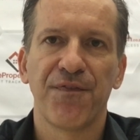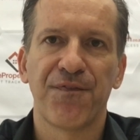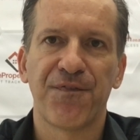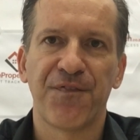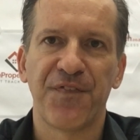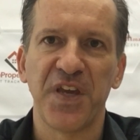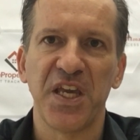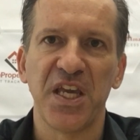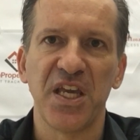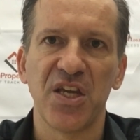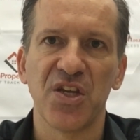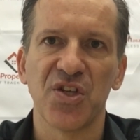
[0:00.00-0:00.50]

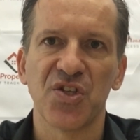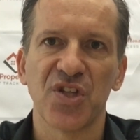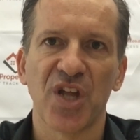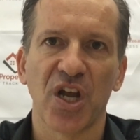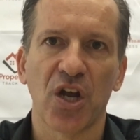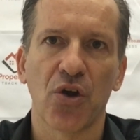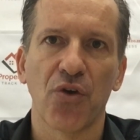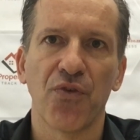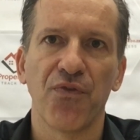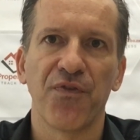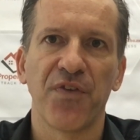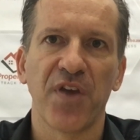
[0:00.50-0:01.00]
fees
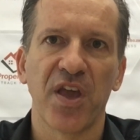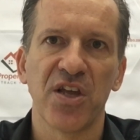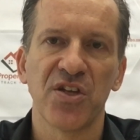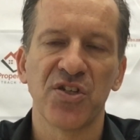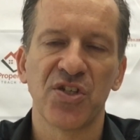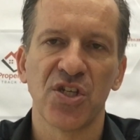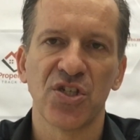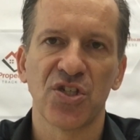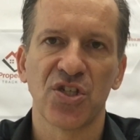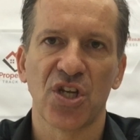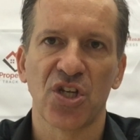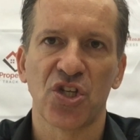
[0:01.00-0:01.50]
that
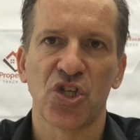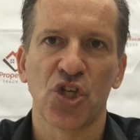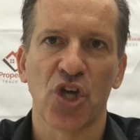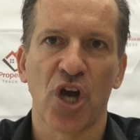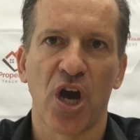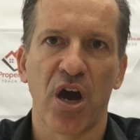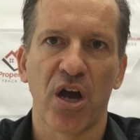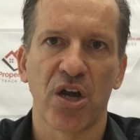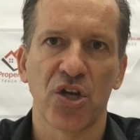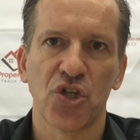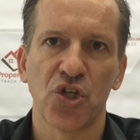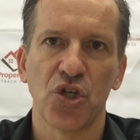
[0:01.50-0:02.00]
conveyancers are
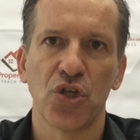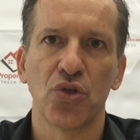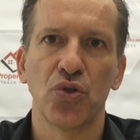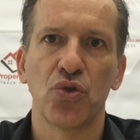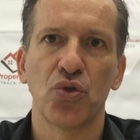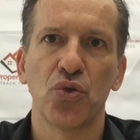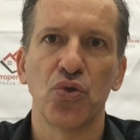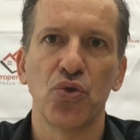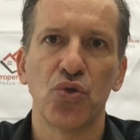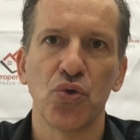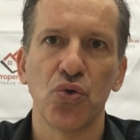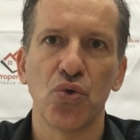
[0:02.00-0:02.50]
charging
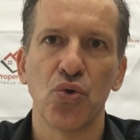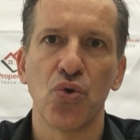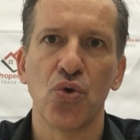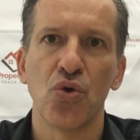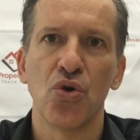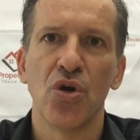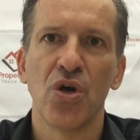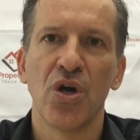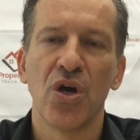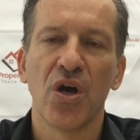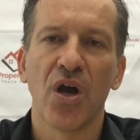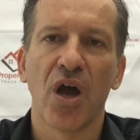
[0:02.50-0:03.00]
to do